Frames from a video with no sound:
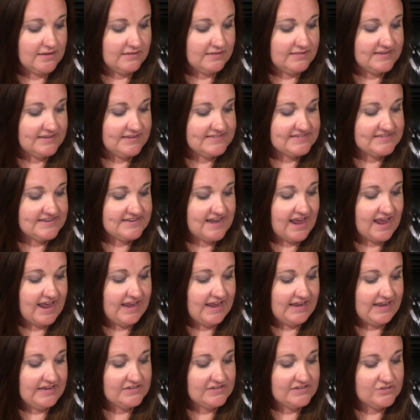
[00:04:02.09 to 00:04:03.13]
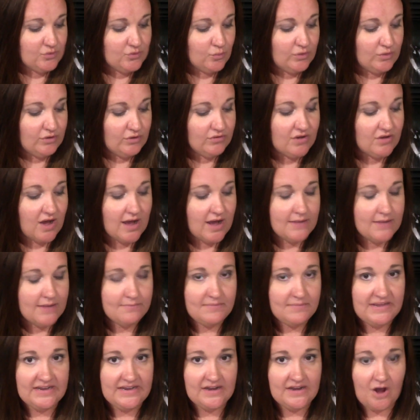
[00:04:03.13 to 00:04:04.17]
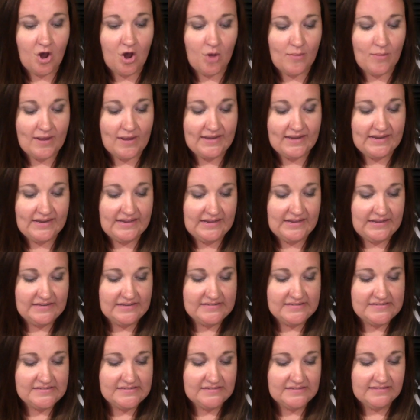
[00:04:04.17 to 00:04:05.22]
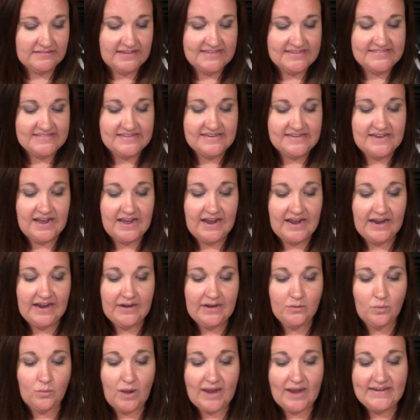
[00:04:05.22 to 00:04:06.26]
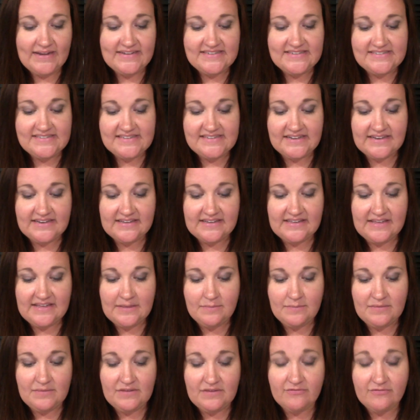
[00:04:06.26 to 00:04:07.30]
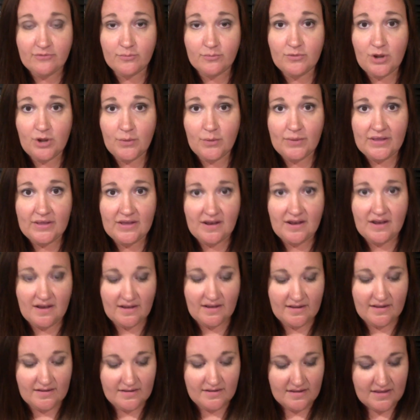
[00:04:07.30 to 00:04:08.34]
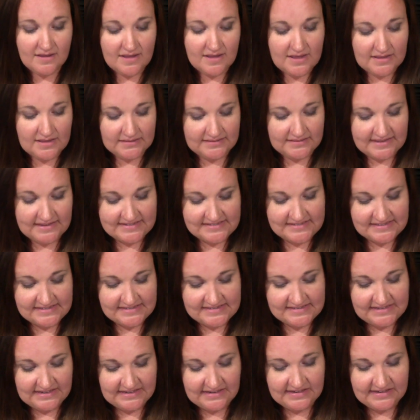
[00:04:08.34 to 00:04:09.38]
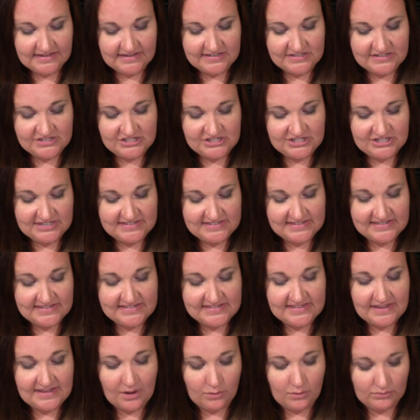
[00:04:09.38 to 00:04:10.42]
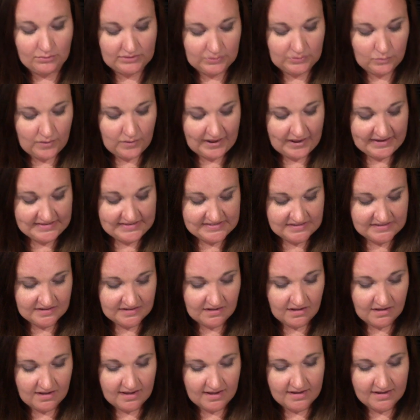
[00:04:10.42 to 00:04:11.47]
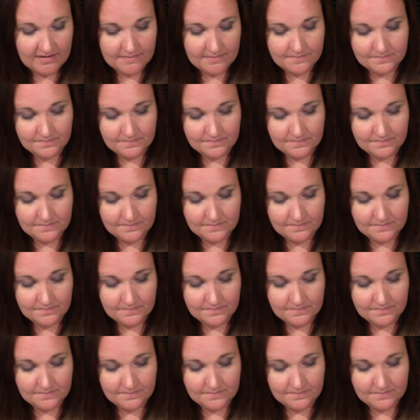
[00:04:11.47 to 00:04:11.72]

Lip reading: Lesson 8, Will God meet all my needs? Lesson 9, Why does sin keep me from knowing God? Lesson 10, Is Jesus the only way to God?